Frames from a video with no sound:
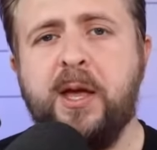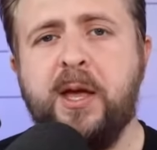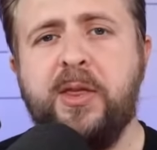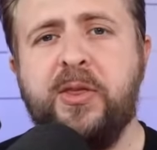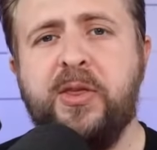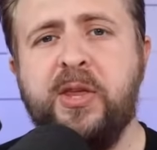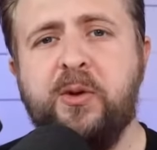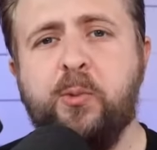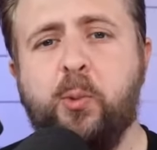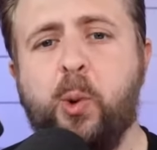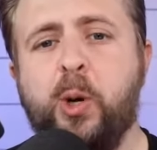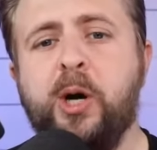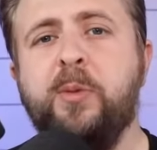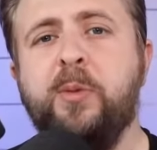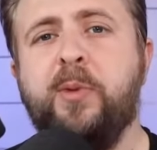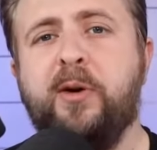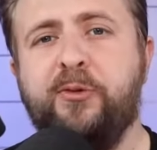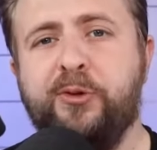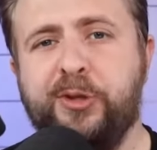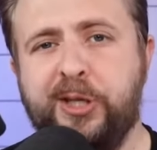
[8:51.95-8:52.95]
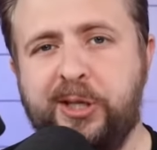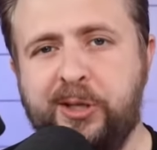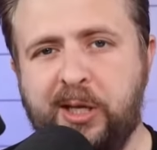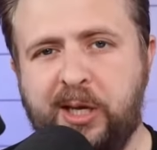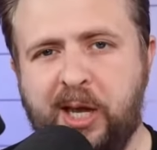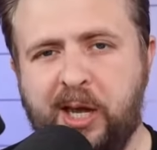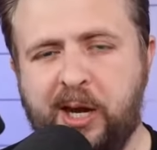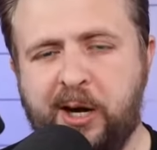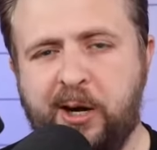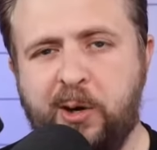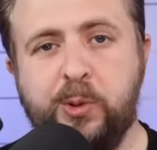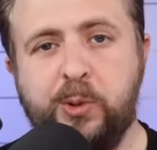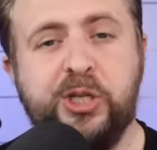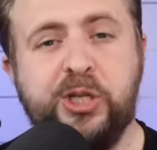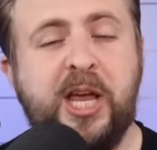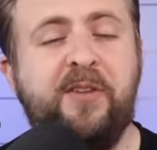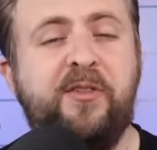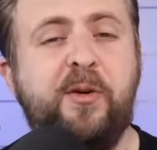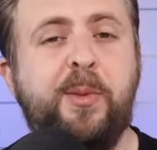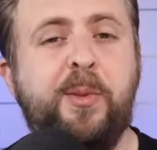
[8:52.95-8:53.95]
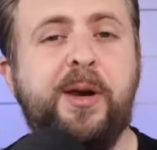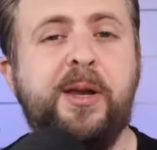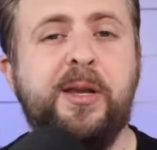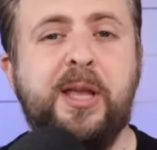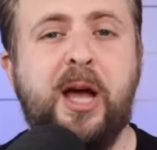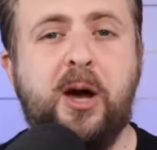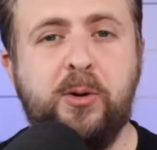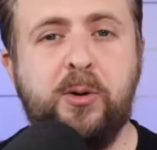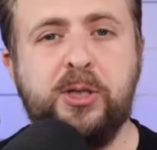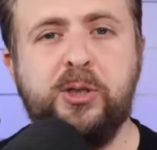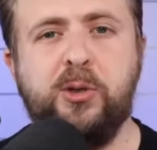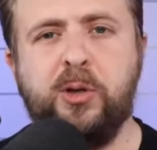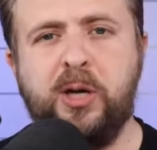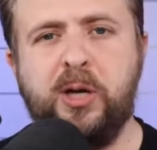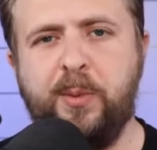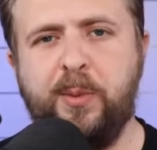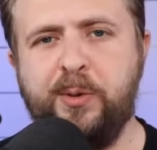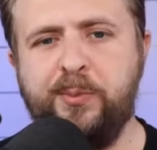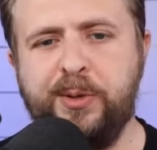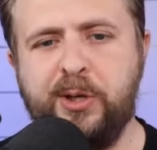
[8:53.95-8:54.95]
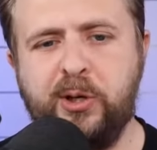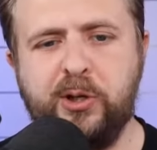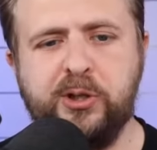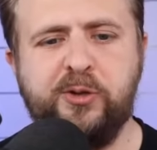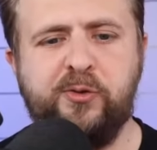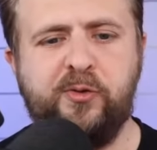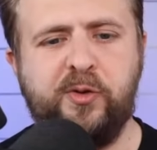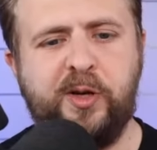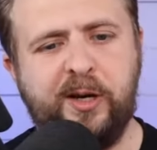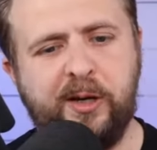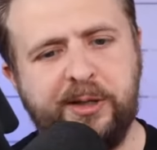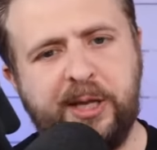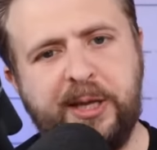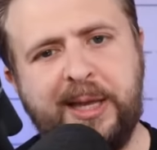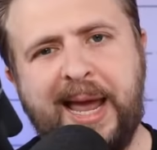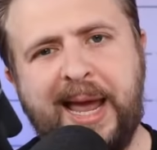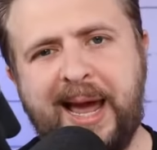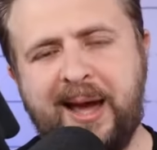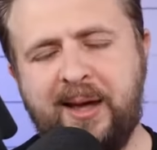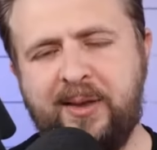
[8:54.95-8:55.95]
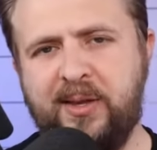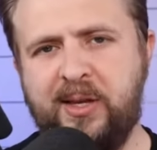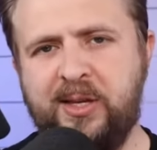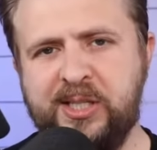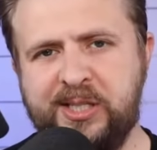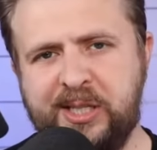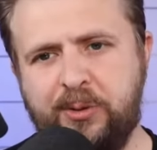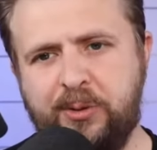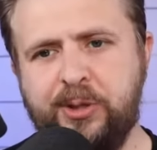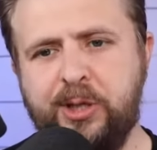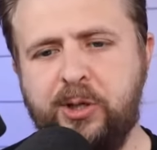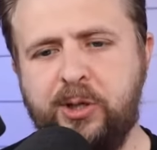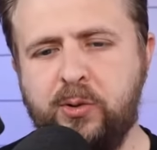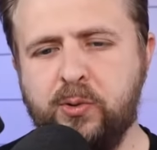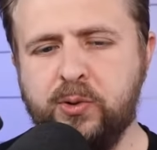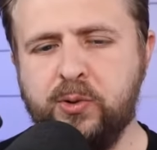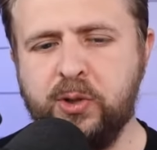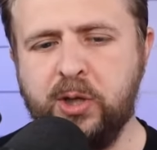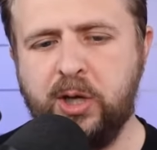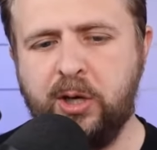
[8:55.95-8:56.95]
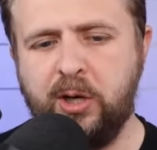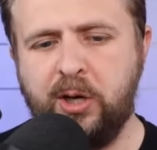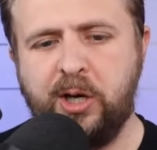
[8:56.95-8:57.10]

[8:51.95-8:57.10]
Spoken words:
The Warren Buffett indicator, which everybody now is talking about because of Elon and Kathy, it's now in the news.